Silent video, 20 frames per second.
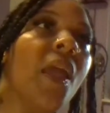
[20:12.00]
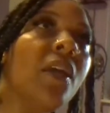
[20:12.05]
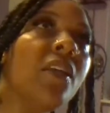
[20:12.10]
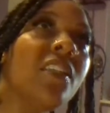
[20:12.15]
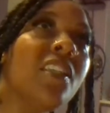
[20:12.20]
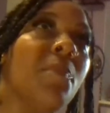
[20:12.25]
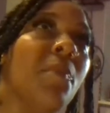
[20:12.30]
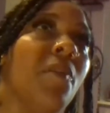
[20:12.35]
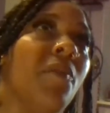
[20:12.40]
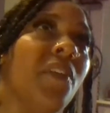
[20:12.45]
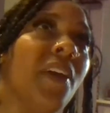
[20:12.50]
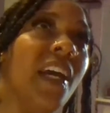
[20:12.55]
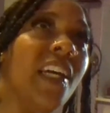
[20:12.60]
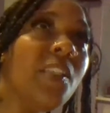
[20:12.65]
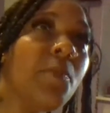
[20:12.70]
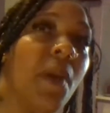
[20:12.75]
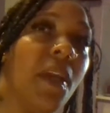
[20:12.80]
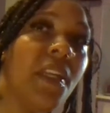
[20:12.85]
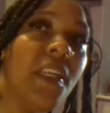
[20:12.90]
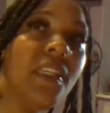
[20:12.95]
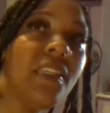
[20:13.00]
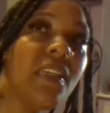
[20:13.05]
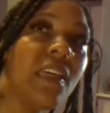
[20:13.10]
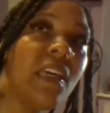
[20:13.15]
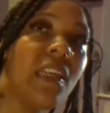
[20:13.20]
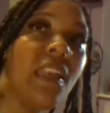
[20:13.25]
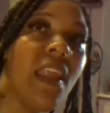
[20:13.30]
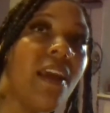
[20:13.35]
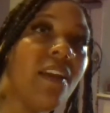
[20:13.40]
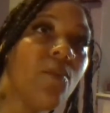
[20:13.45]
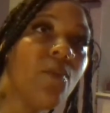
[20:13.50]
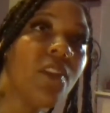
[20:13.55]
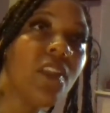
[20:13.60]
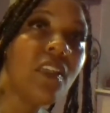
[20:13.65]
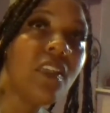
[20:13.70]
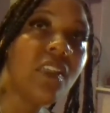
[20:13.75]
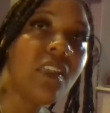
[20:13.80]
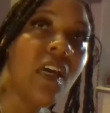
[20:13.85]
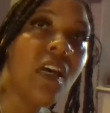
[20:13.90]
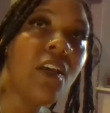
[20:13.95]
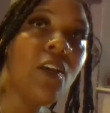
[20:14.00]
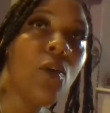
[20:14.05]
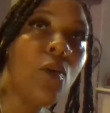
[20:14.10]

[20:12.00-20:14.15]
Some of you guys may need to connect with the sun